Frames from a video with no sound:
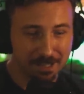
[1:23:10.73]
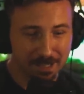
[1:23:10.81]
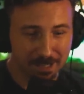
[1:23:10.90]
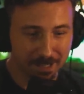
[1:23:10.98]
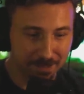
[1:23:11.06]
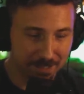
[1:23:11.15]

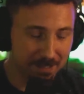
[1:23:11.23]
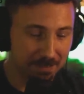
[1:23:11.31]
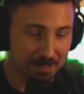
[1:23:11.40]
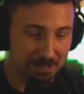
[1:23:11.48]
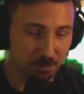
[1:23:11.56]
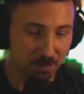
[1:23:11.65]
uh, that,
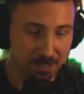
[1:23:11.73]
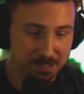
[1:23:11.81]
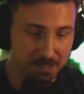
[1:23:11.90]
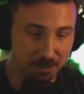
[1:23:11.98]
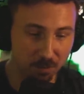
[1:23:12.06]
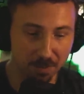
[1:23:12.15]
that's where i
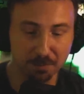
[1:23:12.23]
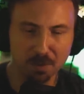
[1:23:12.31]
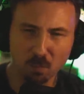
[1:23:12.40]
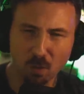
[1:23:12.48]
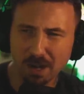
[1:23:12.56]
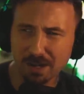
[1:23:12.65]
see it going but
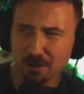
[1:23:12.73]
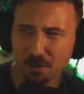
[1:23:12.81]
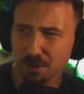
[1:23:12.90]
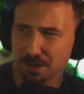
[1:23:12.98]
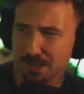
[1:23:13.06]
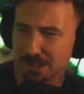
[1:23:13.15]
why are
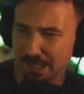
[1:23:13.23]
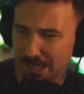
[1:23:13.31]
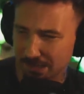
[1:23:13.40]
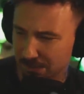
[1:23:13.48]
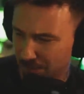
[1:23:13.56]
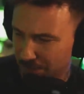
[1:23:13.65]
all these tech
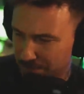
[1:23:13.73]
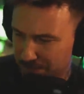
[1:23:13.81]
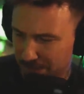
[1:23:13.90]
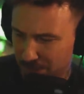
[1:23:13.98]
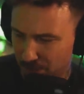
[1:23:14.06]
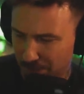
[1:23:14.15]
startups
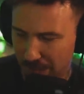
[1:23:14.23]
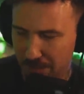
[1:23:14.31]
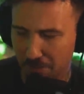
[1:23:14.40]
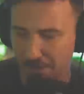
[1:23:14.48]
in ukr